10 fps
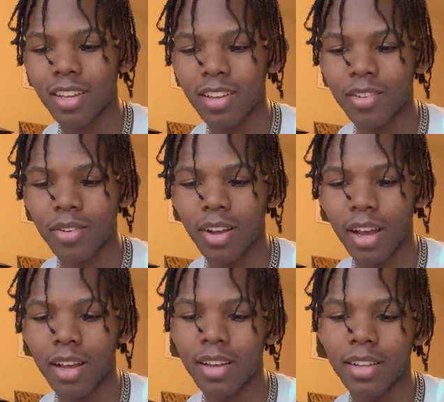is
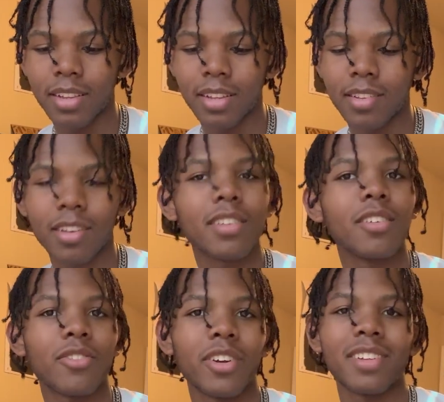this is gonna look
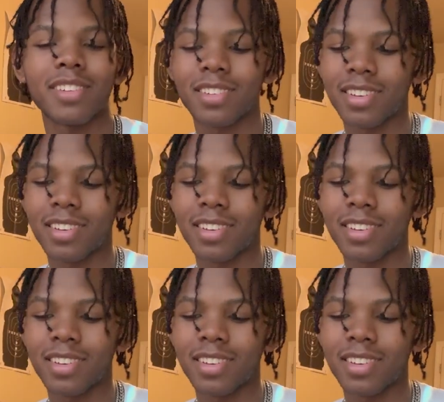great.